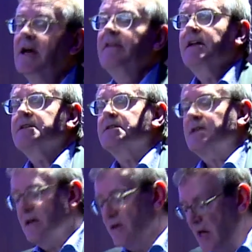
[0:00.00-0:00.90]
That is to
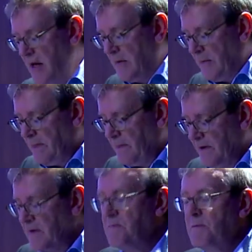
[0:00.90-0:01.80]
say,
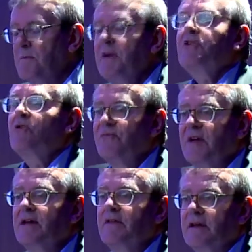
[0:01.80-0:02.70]
the mythical
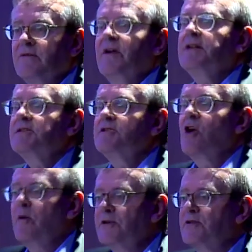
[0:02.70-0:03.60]
figure that invents
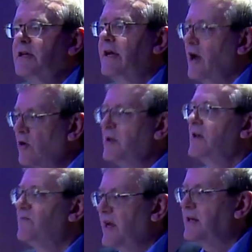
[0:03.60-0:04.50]
geometry can only
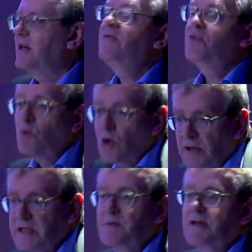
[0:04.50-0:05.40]
invent it if the
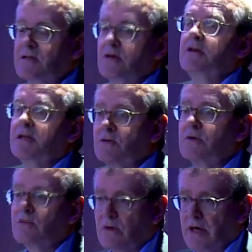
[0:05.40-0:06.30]
world has been turned into a
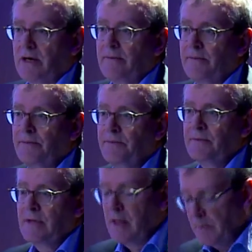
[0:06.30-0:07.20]
drawing.
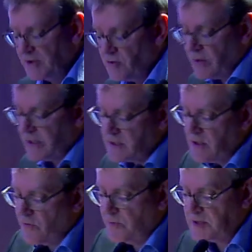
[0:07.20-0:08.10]
But drawing
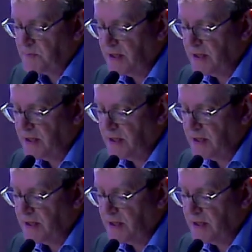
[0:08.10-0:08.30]
itself must be